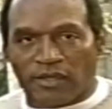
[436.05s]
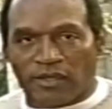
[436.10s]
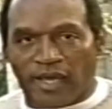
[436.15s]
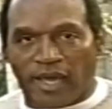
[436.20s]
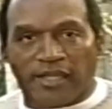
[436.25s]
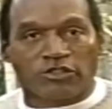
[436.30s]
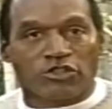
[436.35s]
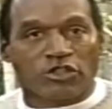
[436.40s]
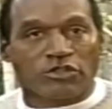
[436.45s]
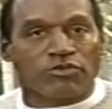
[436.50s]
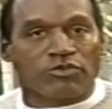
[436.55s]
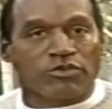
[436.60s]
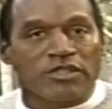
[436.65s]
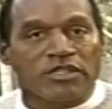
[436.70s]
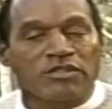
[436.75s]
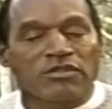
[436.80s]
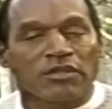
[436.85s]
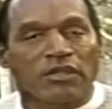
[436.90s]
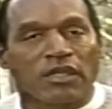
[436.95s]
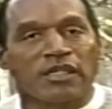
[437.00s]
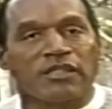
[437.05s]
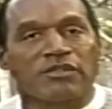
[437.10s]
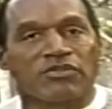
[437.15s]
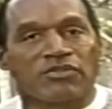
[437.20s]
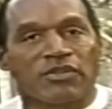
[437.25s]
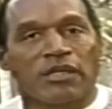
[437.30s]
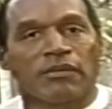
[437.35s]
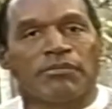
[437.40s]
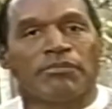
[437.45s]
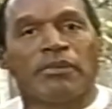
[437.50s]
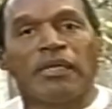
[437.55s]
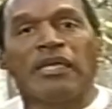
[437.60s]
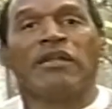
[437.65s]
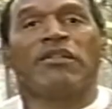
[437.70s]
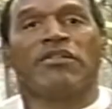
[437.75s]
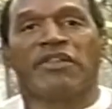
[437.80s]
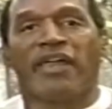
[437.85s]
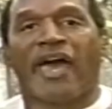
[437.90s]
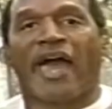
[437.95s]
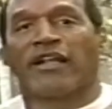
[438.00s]
They had just recently sent
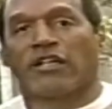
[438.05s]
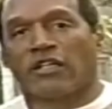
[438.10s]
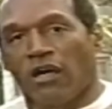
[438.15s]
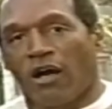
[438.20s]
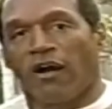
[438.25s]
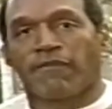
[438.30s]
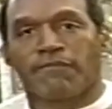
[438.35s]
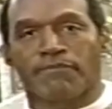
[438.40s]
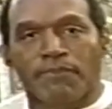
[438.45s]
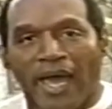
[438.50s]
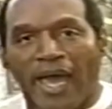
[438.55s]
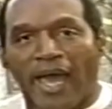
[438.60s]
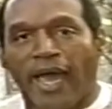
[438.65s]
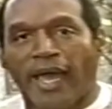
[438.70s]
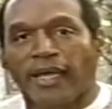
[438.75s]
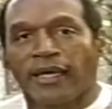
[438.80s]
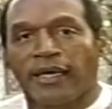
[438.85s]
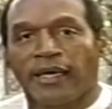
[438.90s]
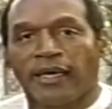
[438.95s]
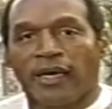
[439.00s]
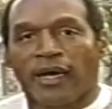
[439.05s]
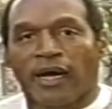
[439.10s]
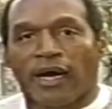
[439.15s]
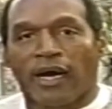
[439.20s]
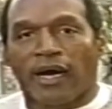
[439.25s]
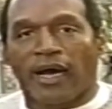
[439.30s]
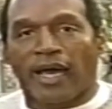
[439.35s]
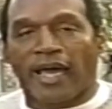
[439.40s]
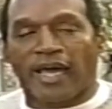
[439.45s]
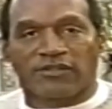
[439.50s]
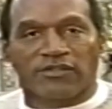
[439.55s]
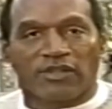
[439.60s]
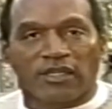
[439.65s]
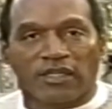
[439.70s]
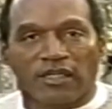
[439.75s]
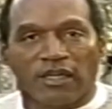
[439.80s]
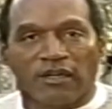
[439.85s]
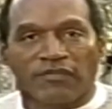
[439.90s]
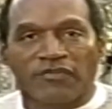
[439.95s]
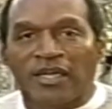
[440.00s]
me that golf bag as a
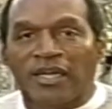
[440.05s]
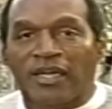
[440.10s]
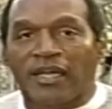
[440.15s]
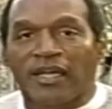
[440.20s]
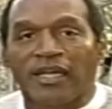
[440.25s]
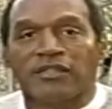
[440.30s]
gift.